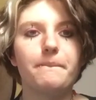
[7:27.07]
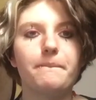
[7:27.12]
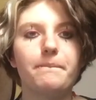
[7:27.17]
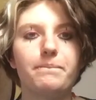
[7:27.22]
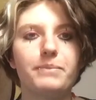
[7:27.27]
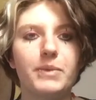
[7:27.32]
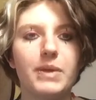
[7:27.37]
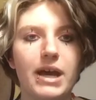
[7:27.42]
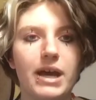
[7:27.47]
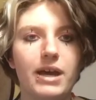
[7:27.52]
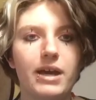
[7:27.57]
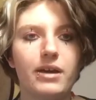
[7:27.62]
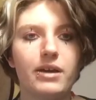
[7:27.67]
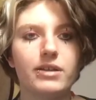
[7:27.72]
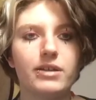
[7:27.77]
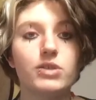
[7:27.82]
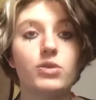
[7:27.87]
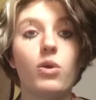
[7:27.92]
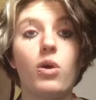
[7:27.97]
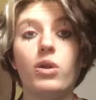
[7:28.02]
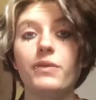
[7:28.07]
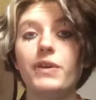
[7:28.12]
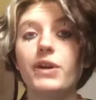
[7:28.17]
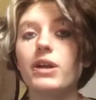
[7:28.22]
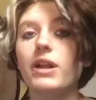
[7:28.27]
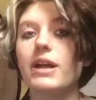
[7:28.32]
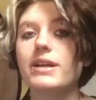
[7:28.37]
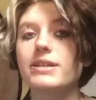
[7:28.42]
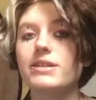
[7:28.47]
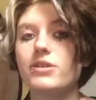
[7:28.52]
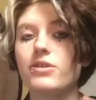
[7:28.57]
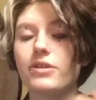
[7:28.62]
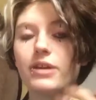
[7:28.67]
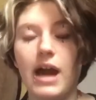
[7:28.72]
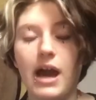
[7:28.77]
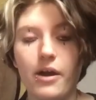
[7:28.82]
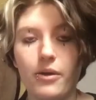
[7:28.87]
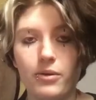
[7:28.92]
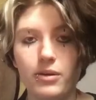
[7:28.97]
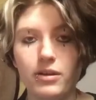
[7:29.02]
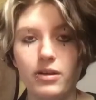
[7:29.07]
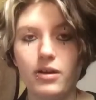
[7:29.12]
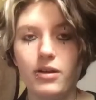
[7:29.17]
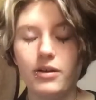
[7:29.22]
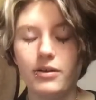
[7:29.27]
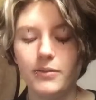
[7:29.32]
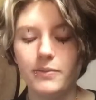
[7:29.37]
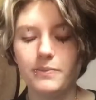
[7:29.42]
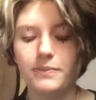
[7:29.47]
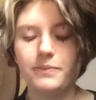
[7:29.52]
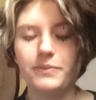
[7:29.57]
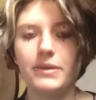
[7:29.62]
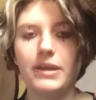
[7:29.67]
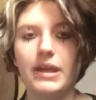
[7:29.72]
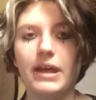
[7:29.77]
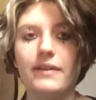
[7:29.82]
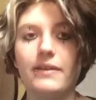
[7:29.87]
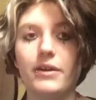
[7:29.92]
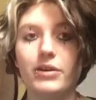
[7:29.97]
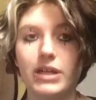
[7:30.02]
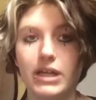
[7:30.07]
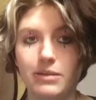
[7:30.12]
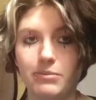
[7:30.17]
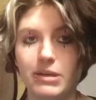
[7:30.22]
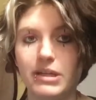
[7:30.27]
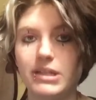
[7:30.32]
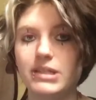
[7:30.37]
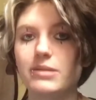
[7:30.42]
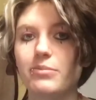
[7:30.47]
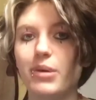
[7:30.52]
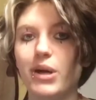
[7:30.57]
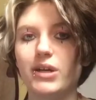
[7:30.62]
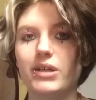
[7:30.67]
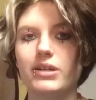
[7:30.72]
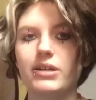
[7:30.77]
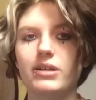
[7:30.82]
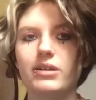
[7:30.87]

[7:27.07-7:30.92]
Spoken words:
Yeah, so all of your classes are an hour long, and they're 10 minutes apart.